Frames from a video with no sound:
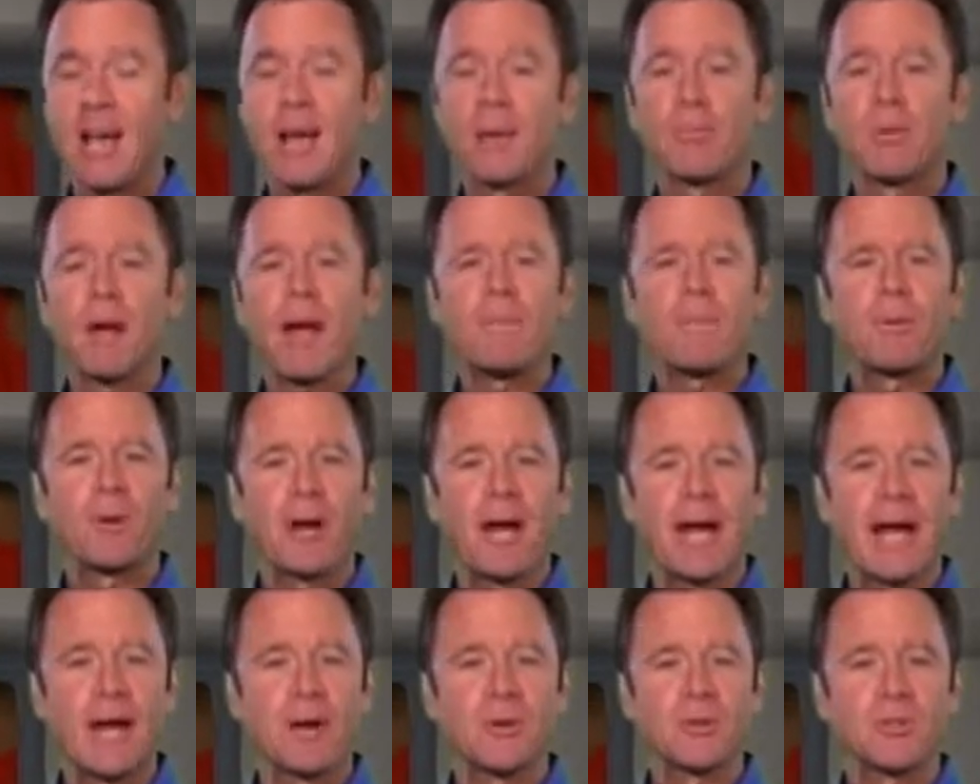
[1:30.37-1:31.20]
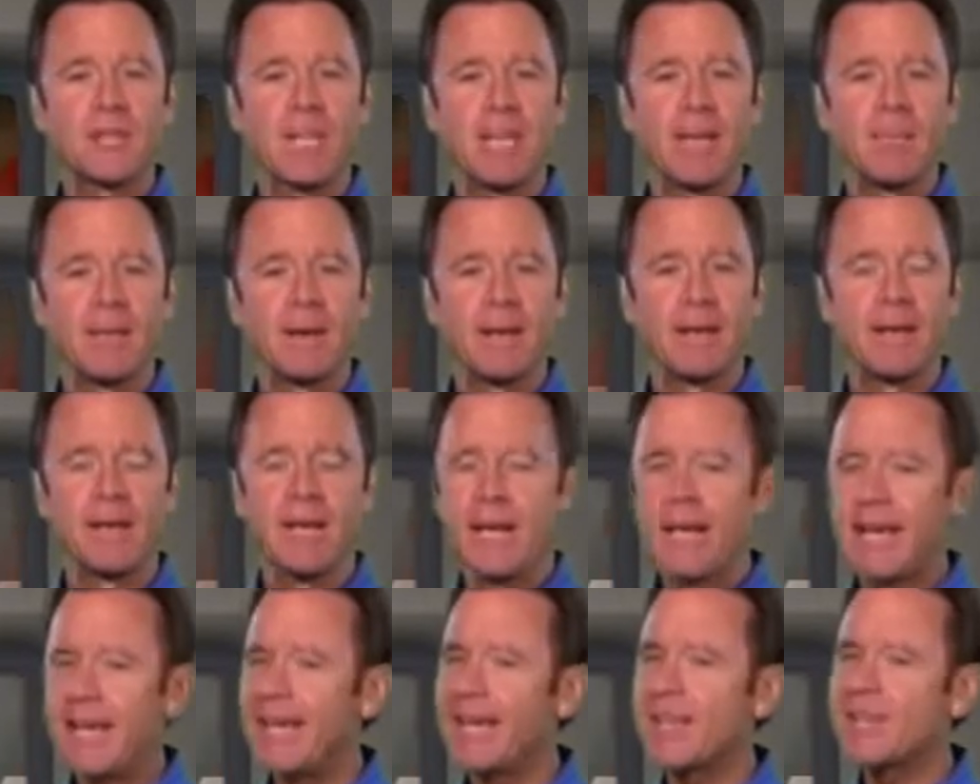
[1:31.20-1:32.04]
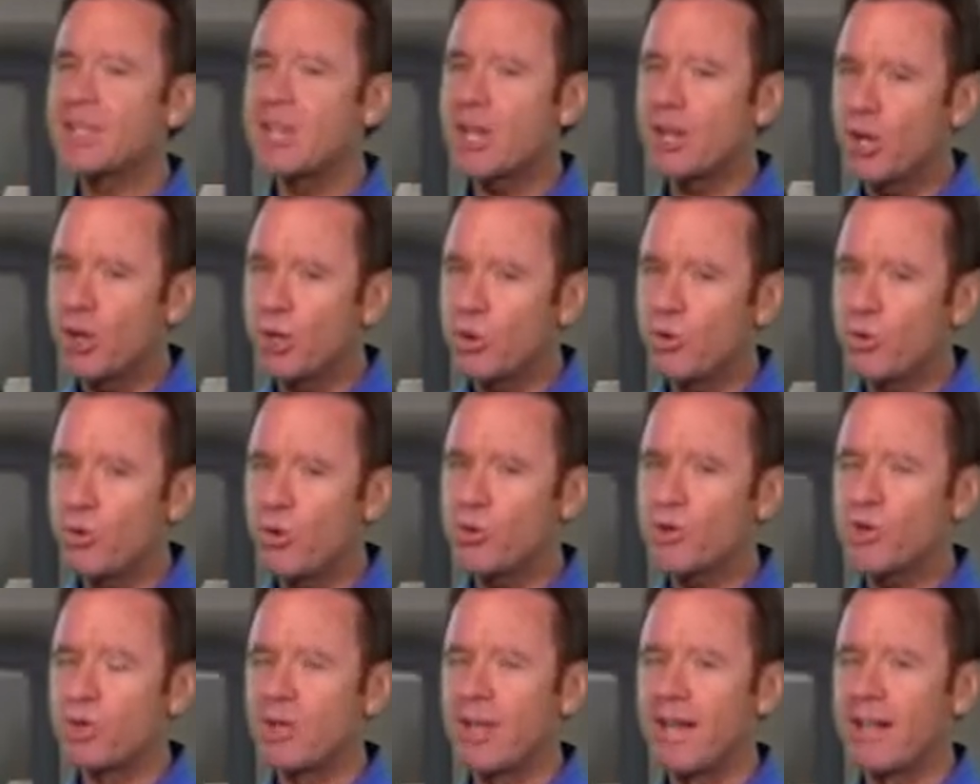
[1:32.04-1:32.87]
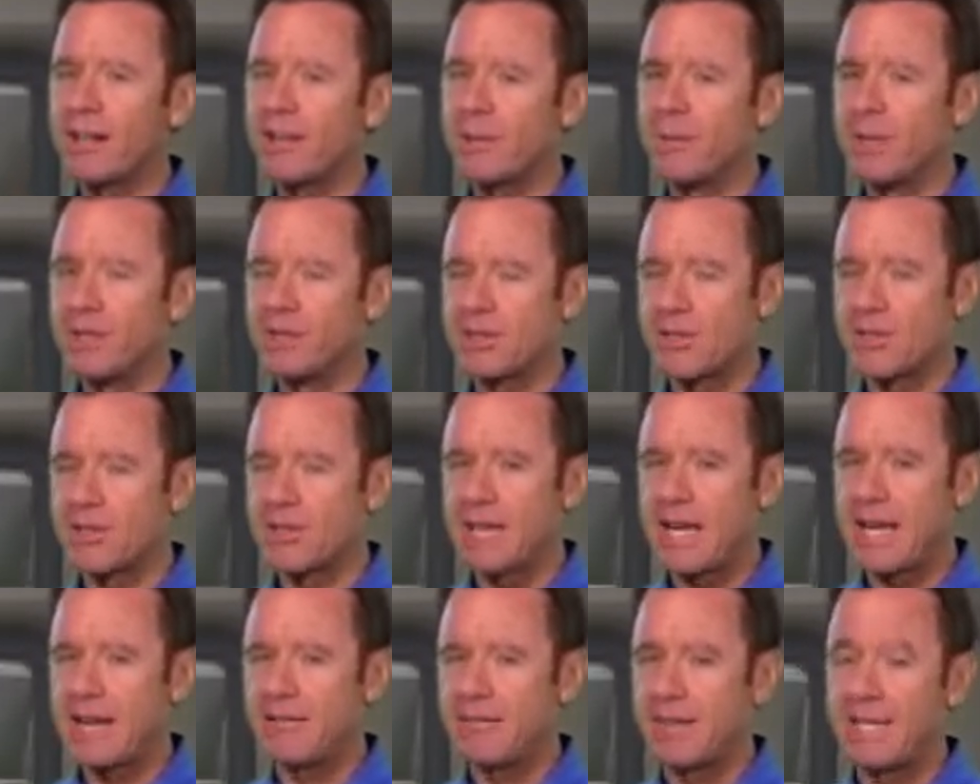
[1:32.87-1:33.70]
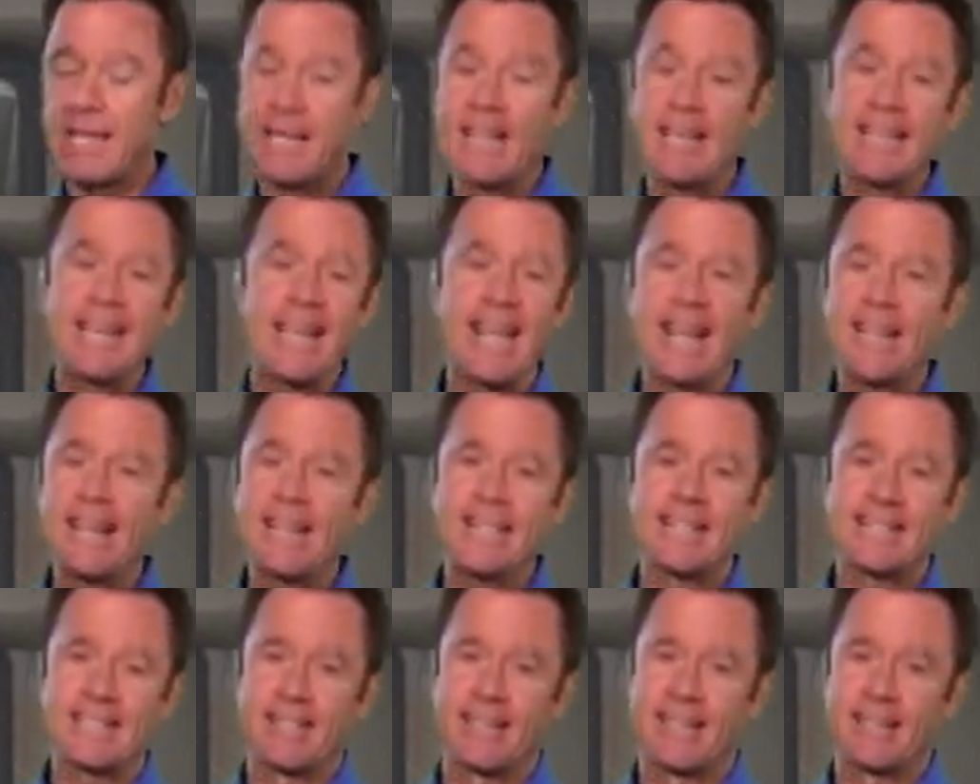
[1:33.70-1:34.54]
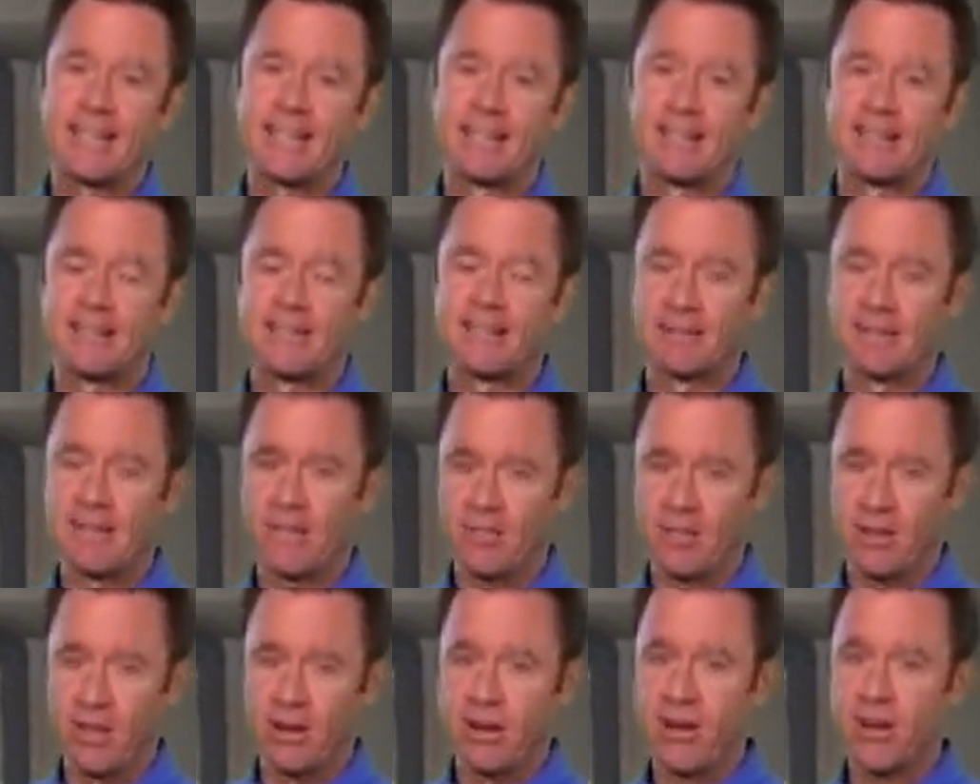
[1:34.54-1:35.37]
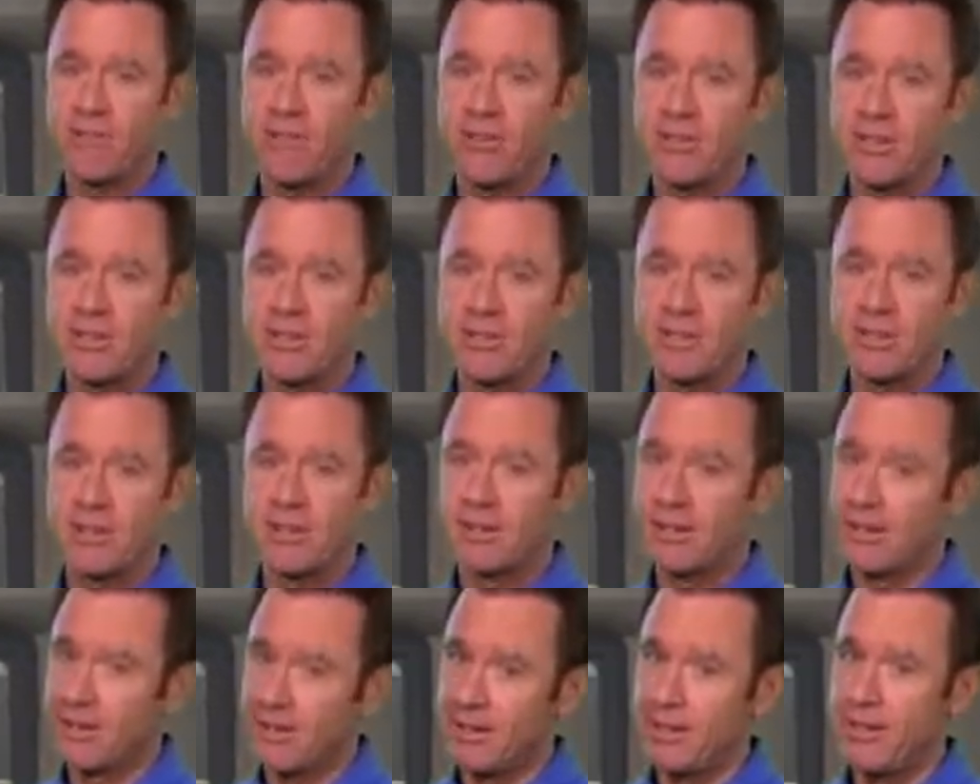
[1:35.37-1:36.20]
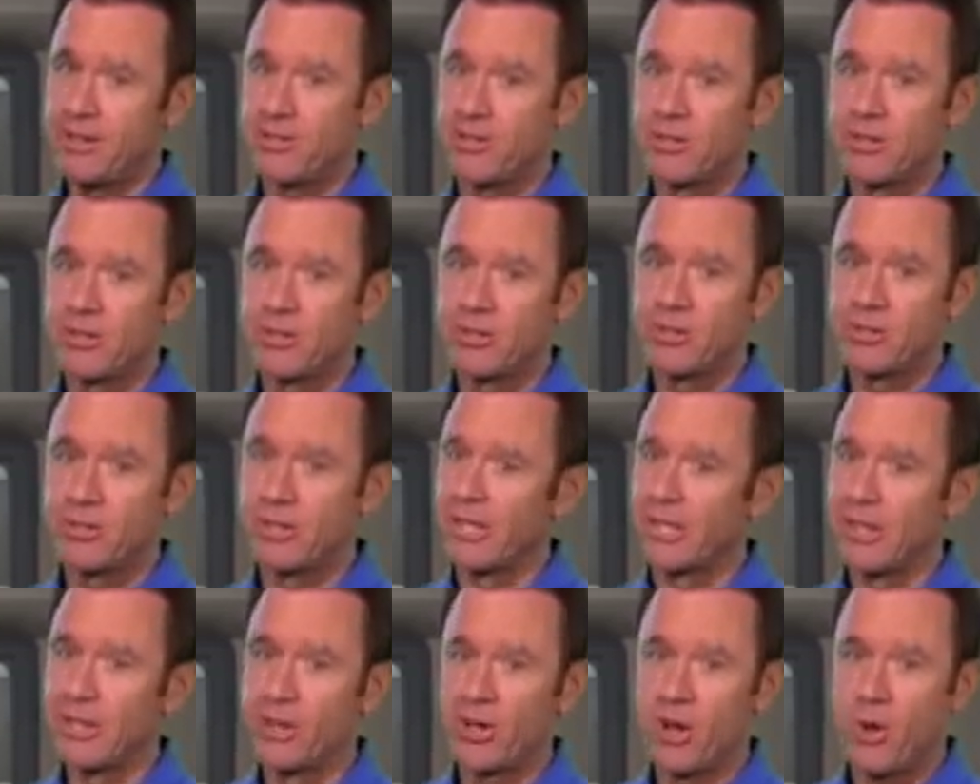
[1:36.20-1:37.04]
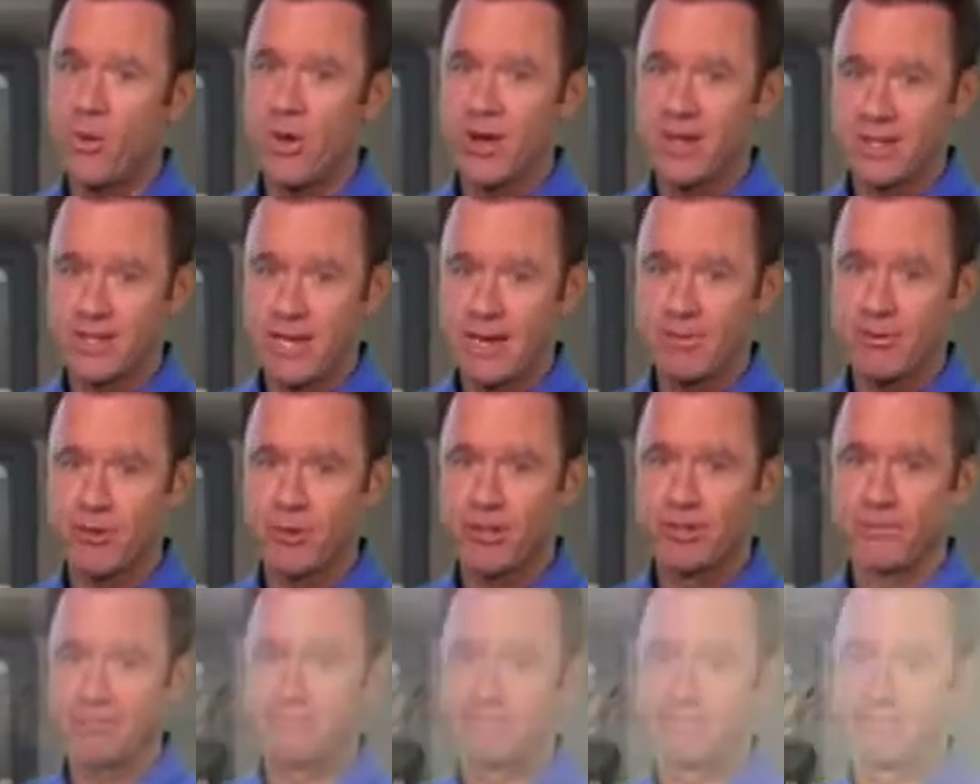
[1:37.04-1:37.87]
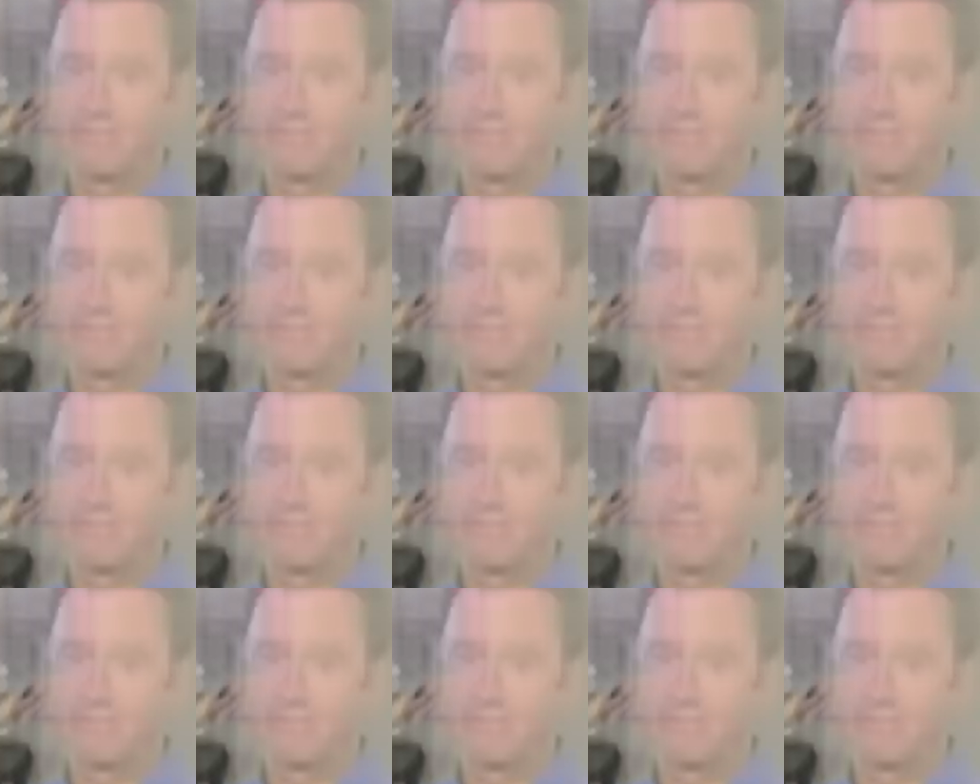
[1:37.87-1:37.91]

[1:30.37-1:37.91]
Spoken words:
Proper housekeeping is a crucial element to safety in any setting, and the office is certainly no exception.